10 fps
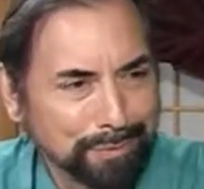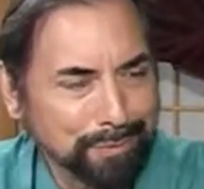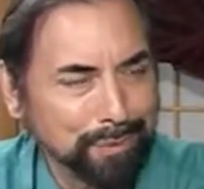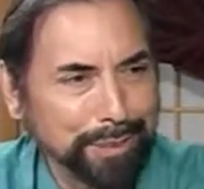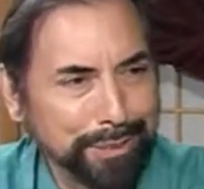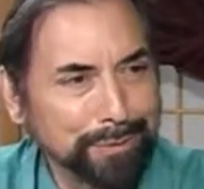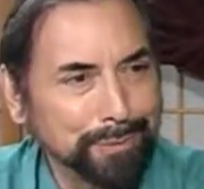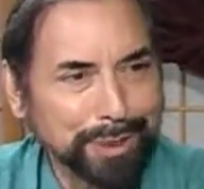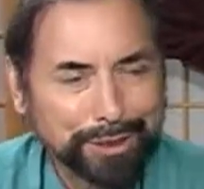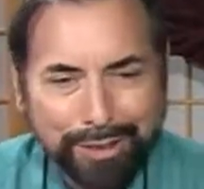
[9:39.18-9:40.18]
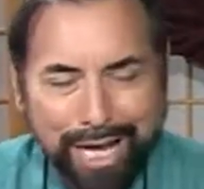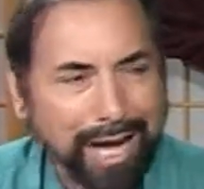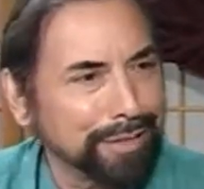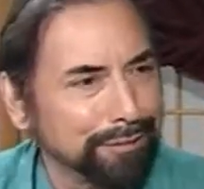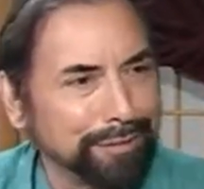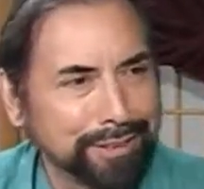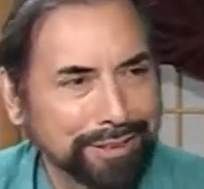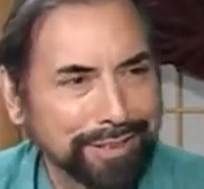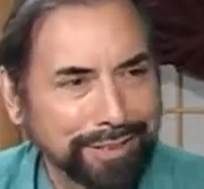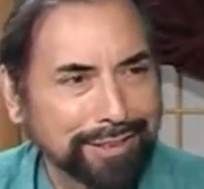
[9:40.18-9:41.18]
what you, what you gather for the
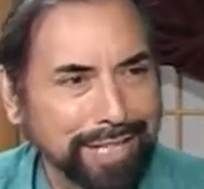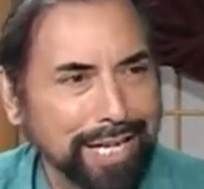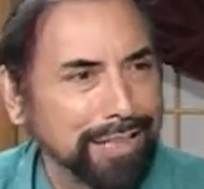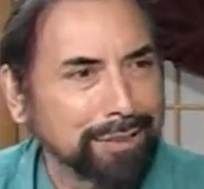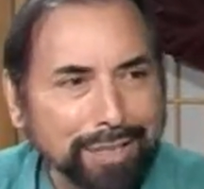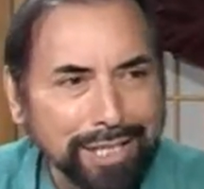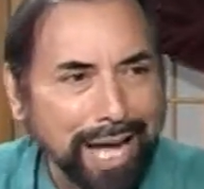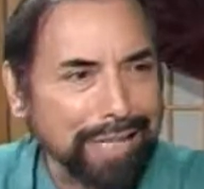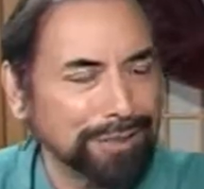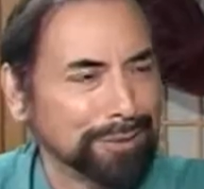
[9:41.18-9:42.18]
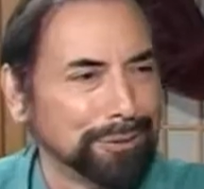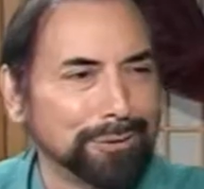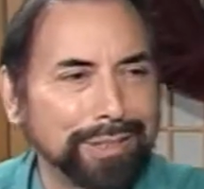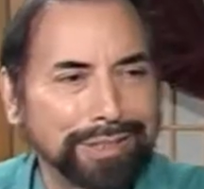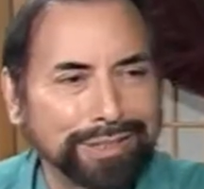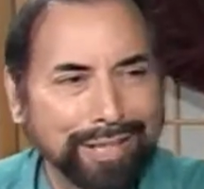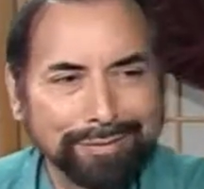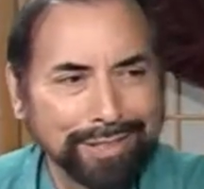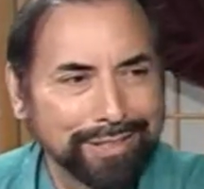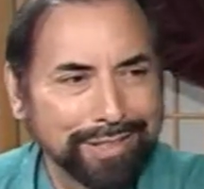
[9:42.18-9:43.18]
sixth day is going to last you the
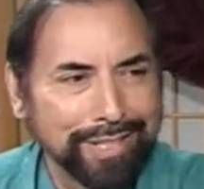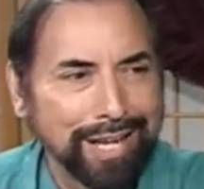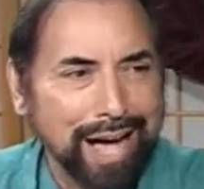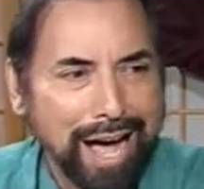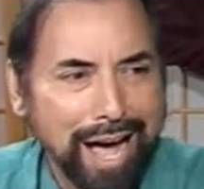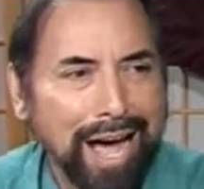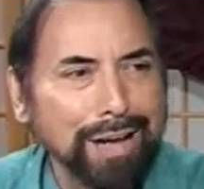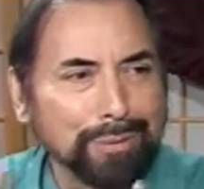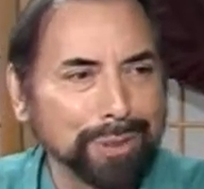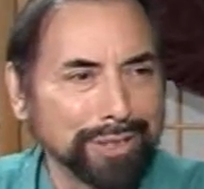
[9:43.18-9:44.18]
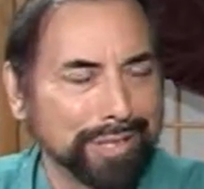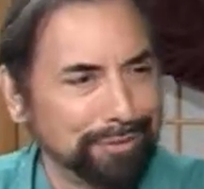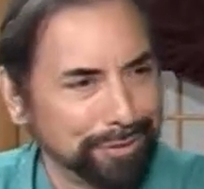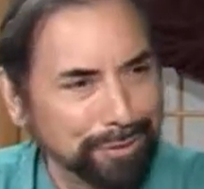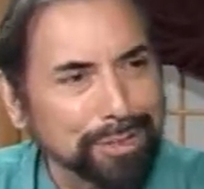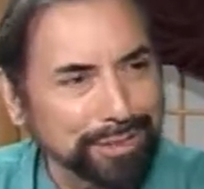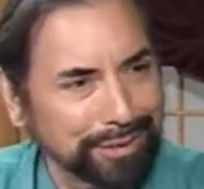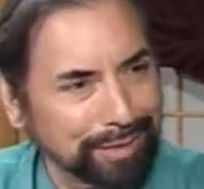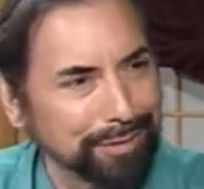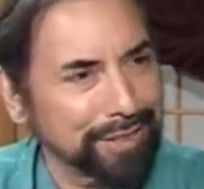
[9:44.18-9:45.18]
seventh. I will give you the
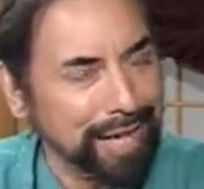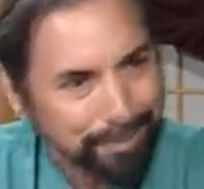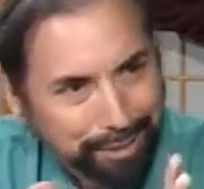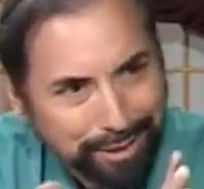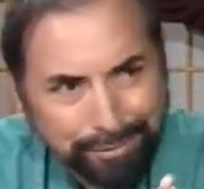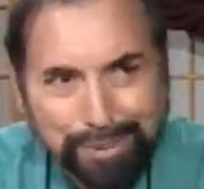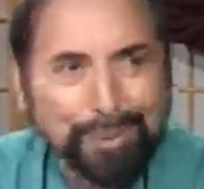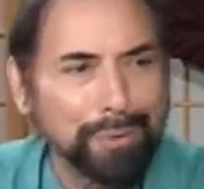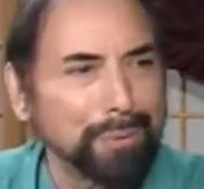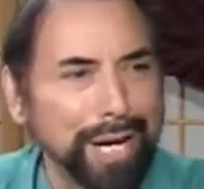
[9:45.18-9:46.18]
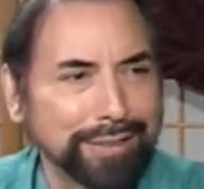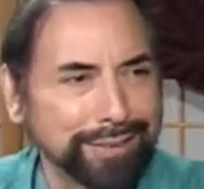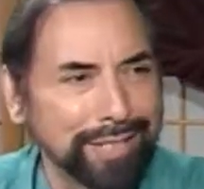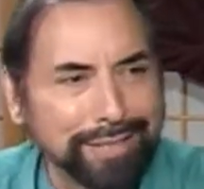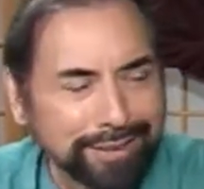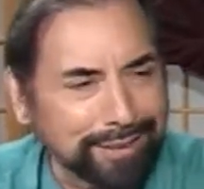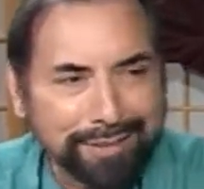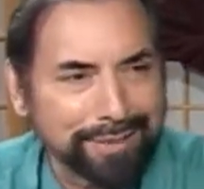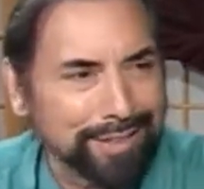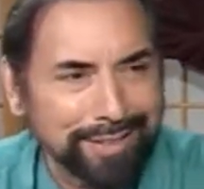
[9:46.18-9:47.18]
seventh. I will give you a rest on the
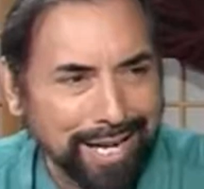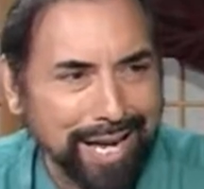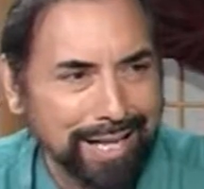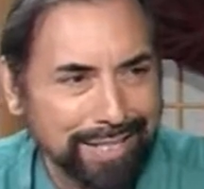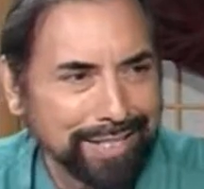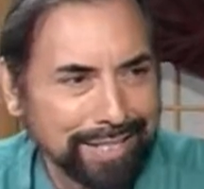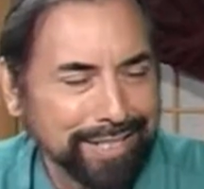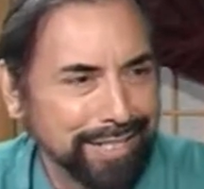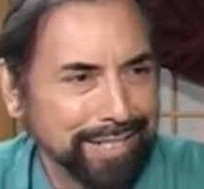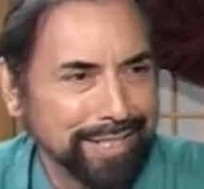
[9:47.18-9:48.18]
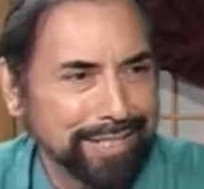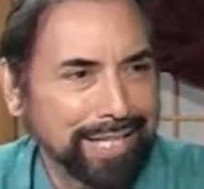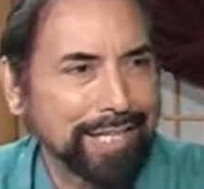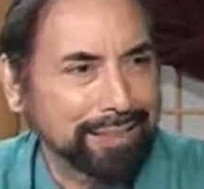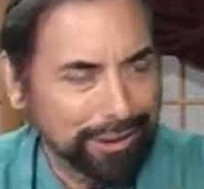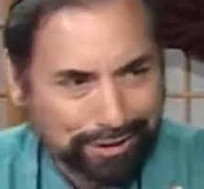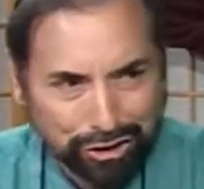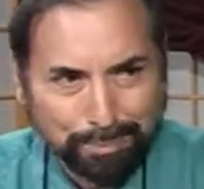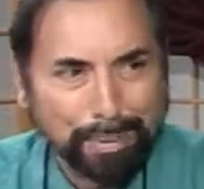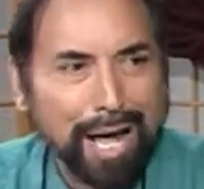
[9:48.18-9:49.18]
seventh day. That's the
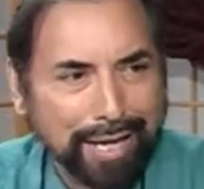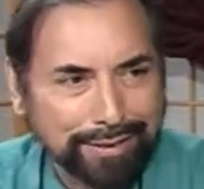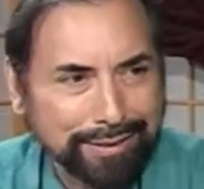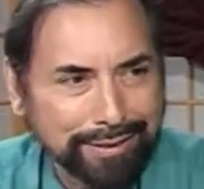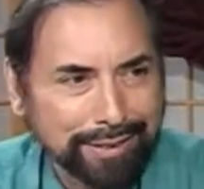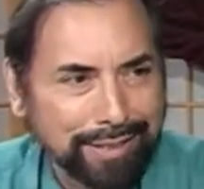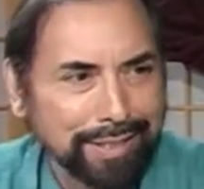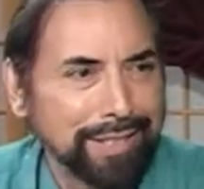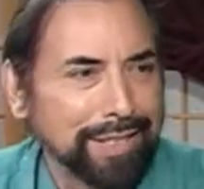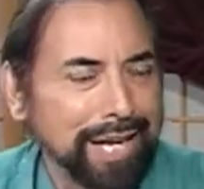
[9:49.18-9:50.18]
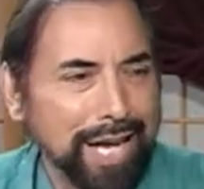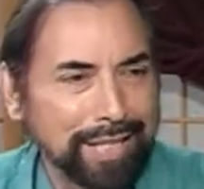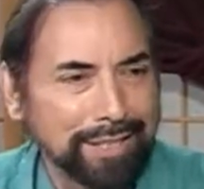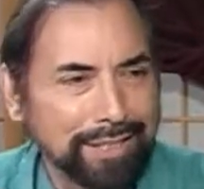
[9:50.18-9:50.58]
Shabbat. And